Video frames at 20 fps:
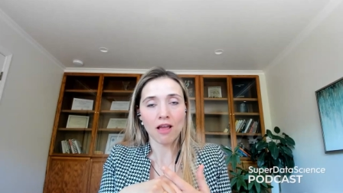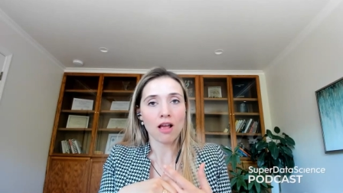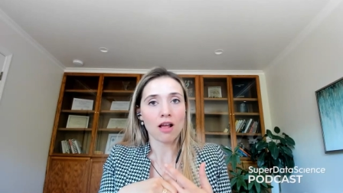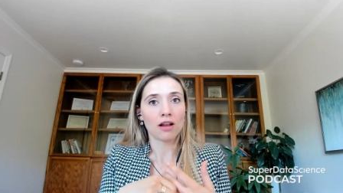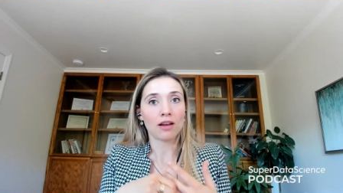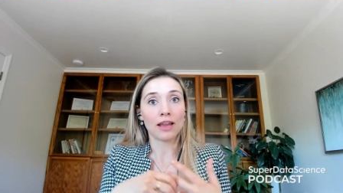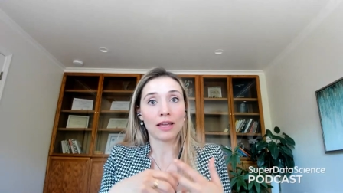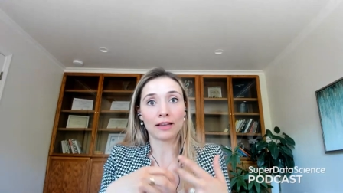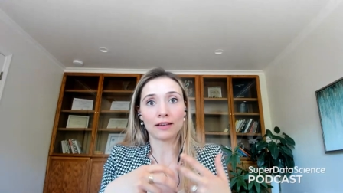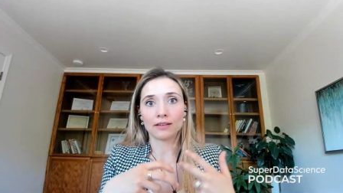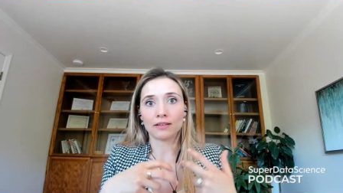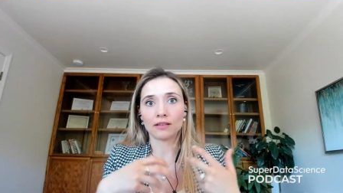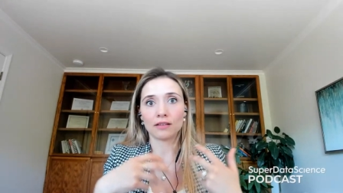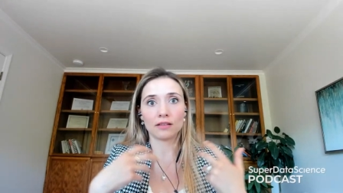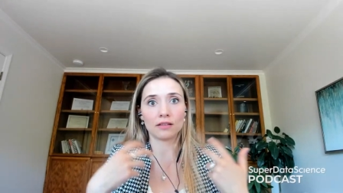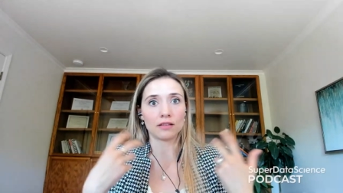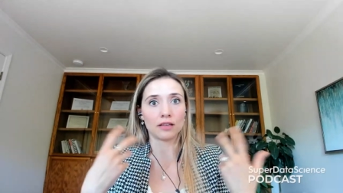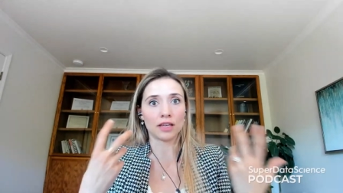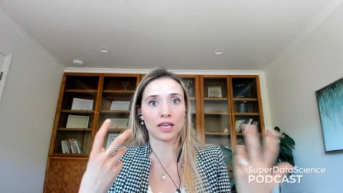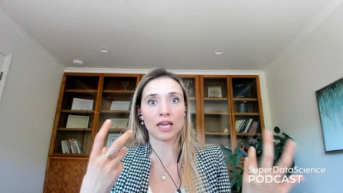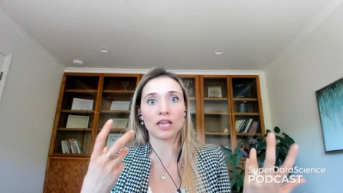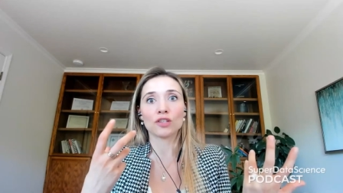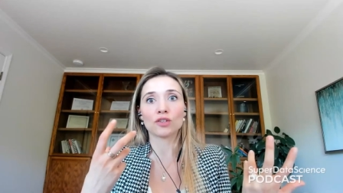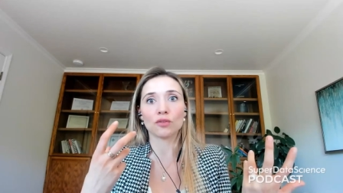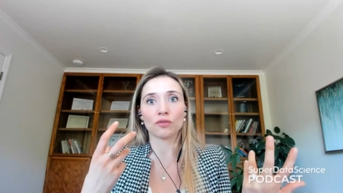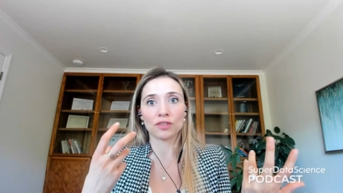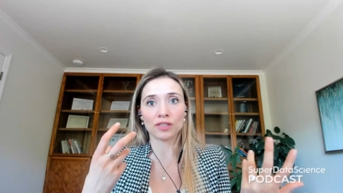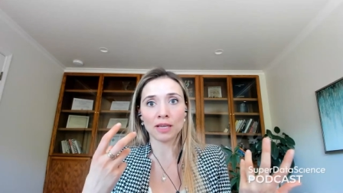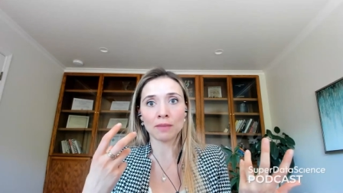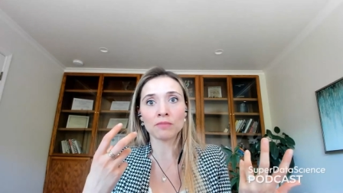like the case
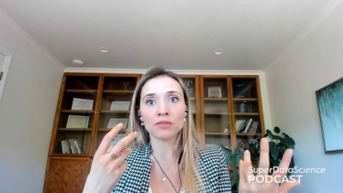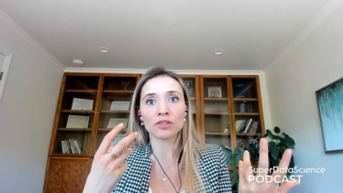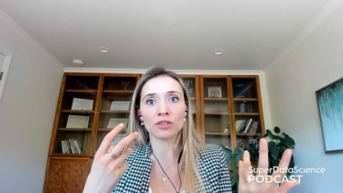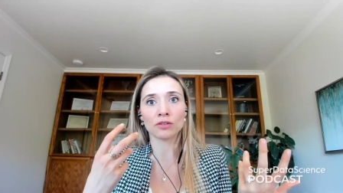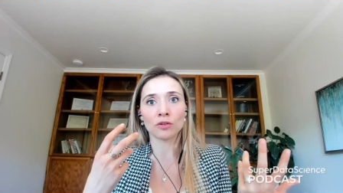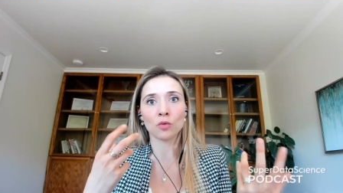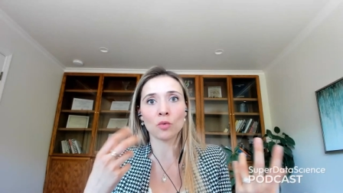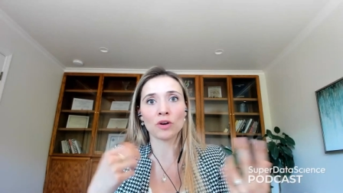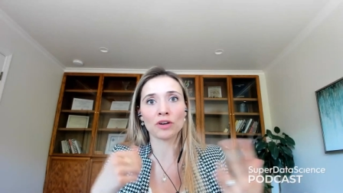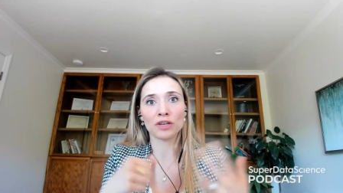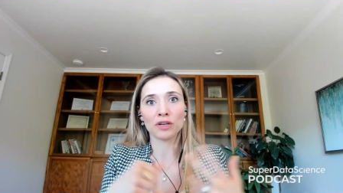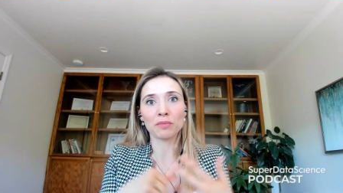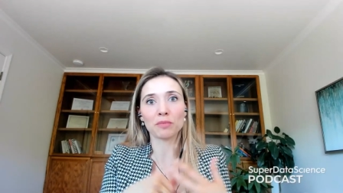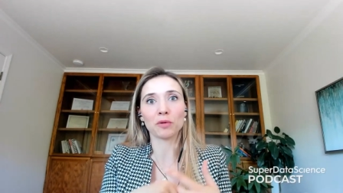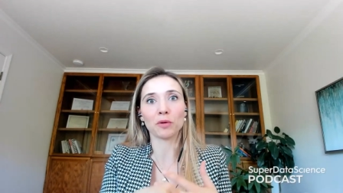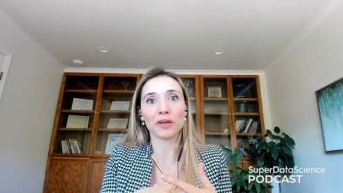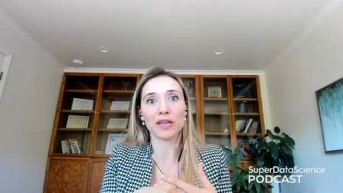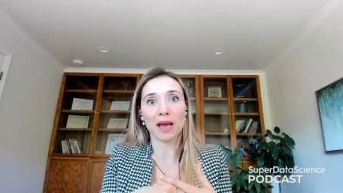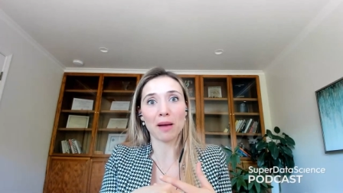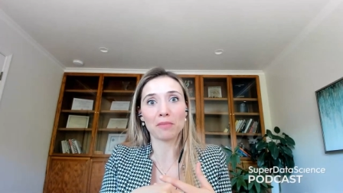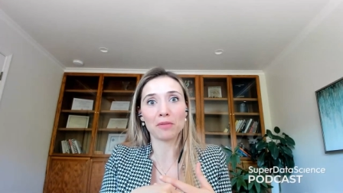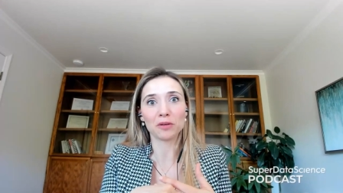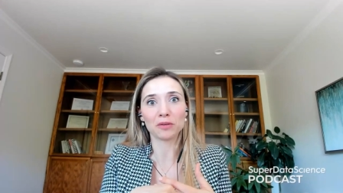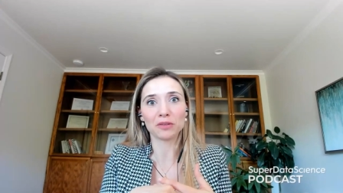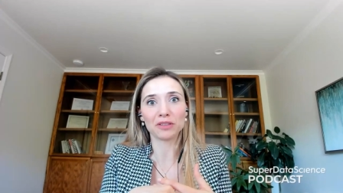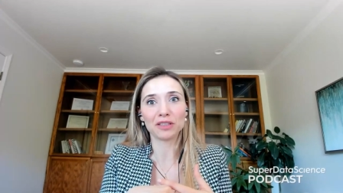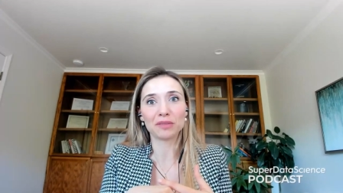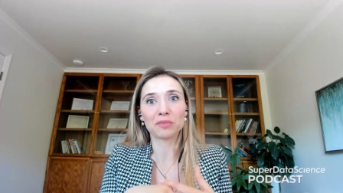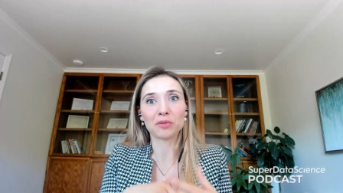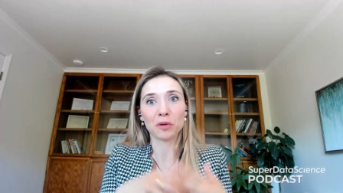of Samsung, where an employee
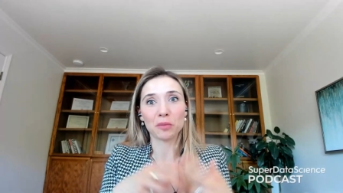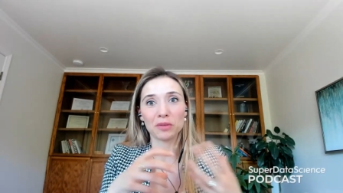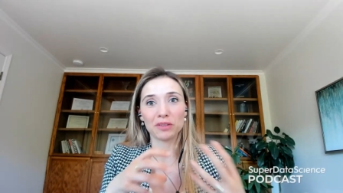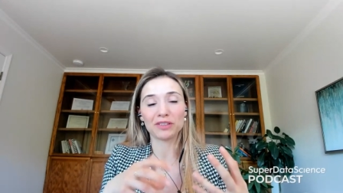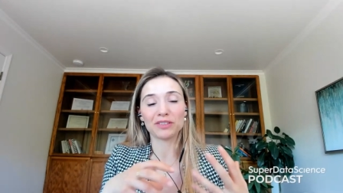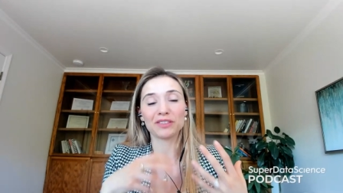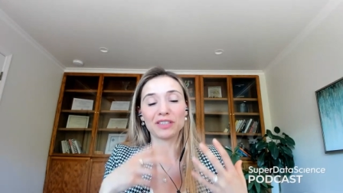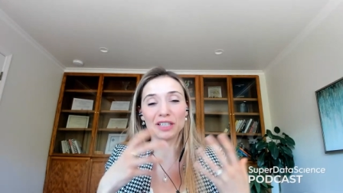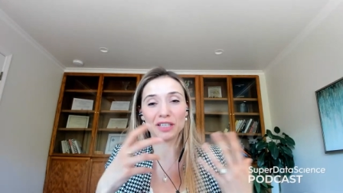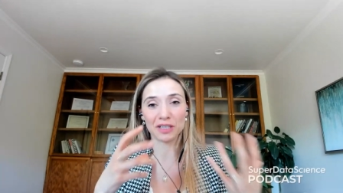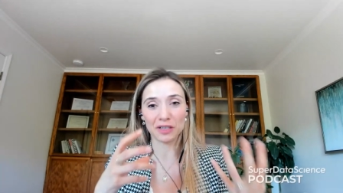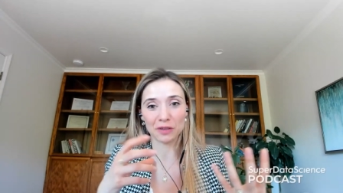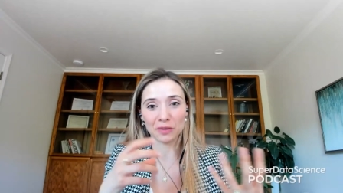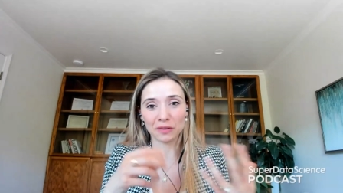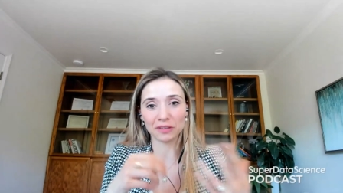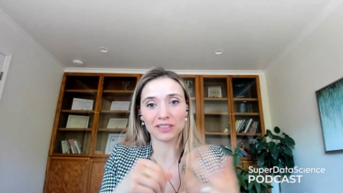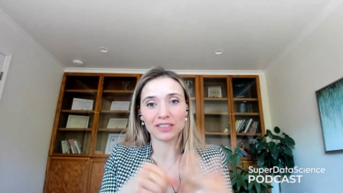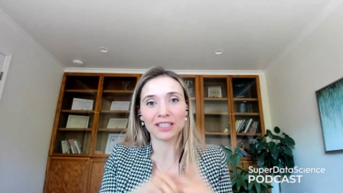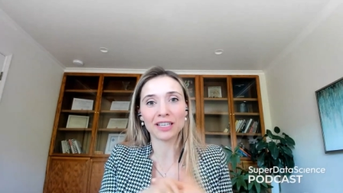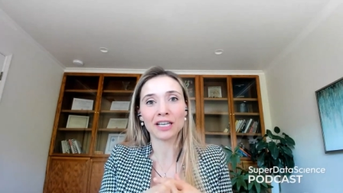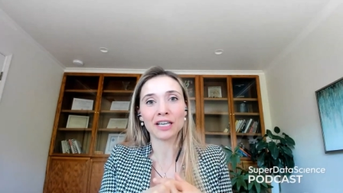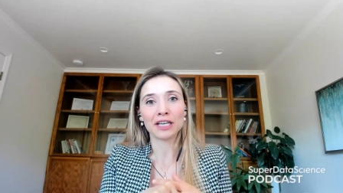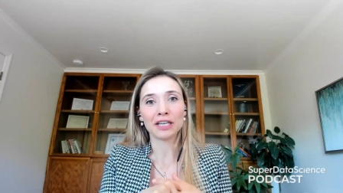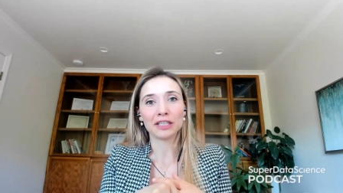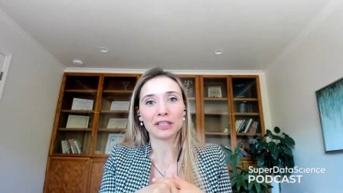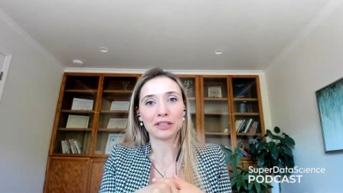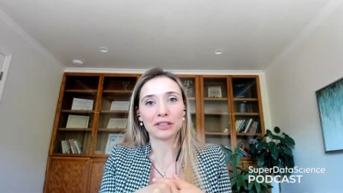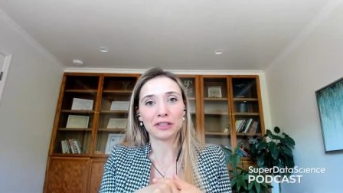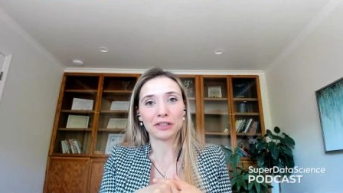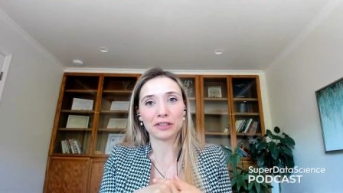uploaded proprietary code
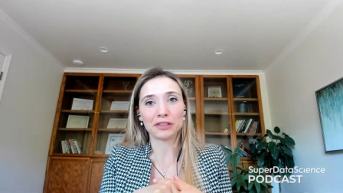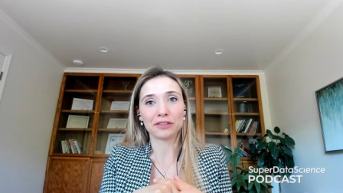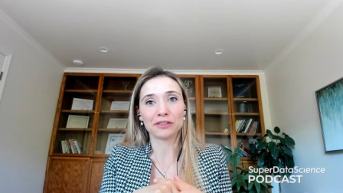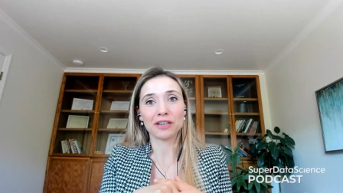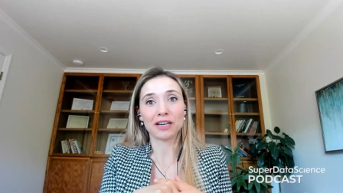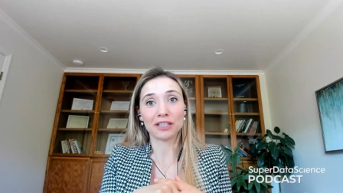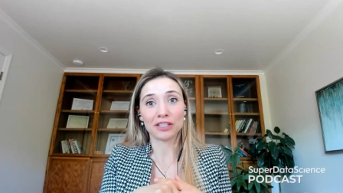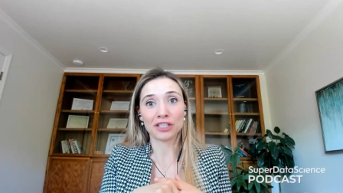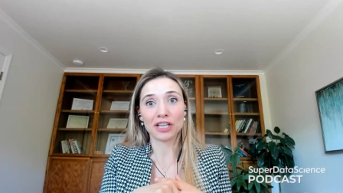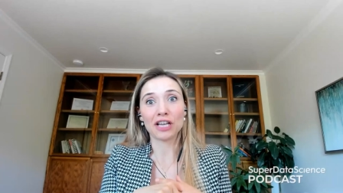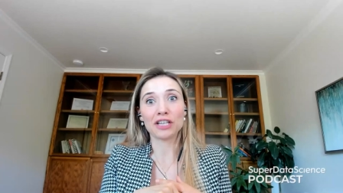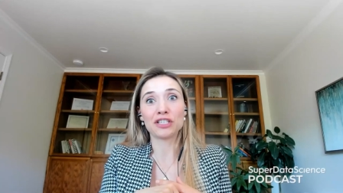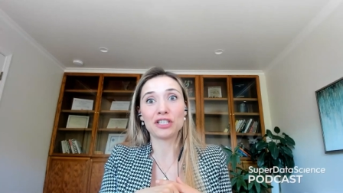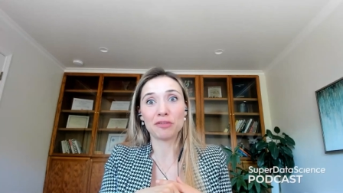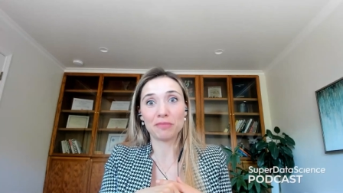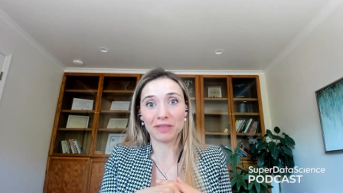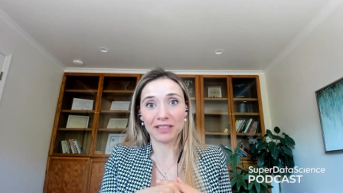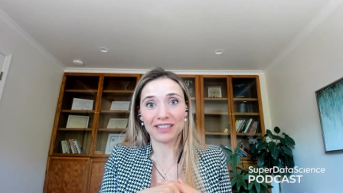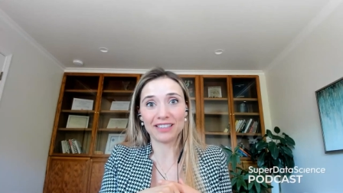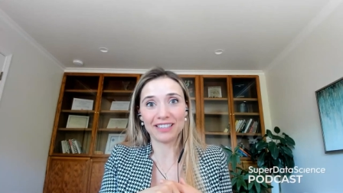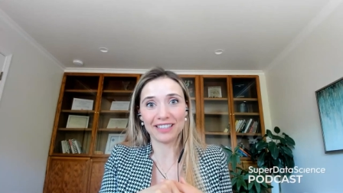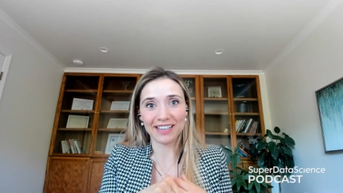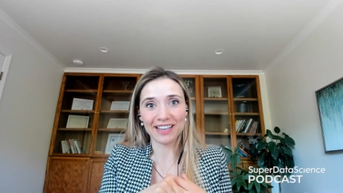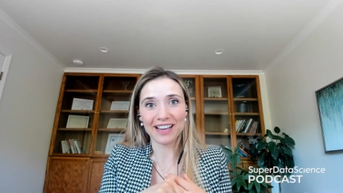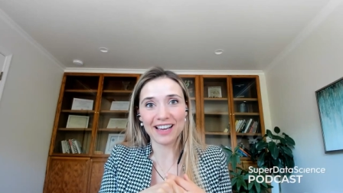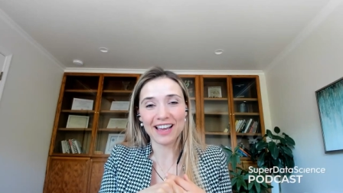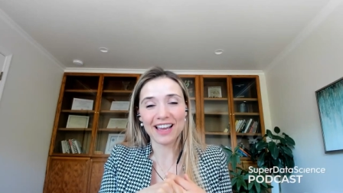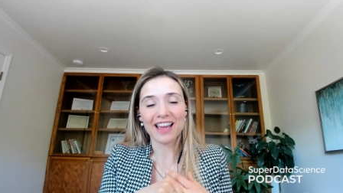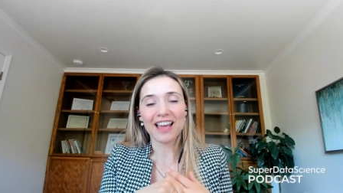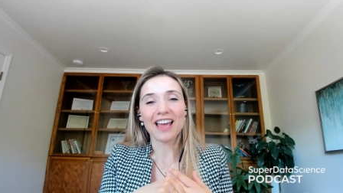mm-hmm. to
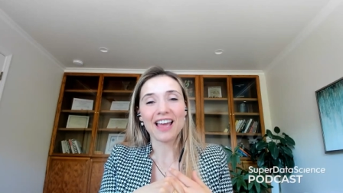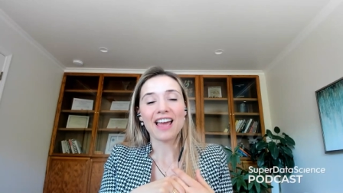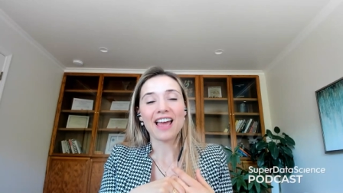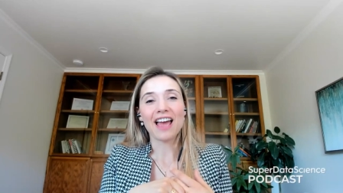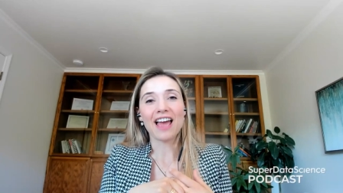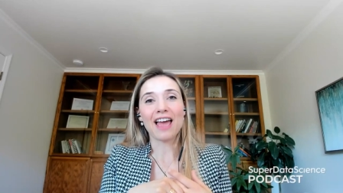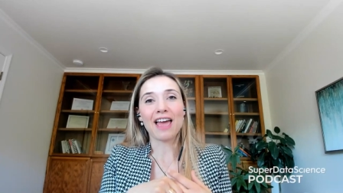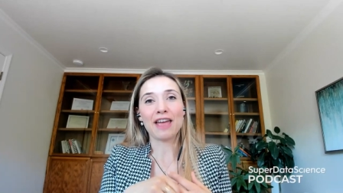ChatGPT mm-hmm.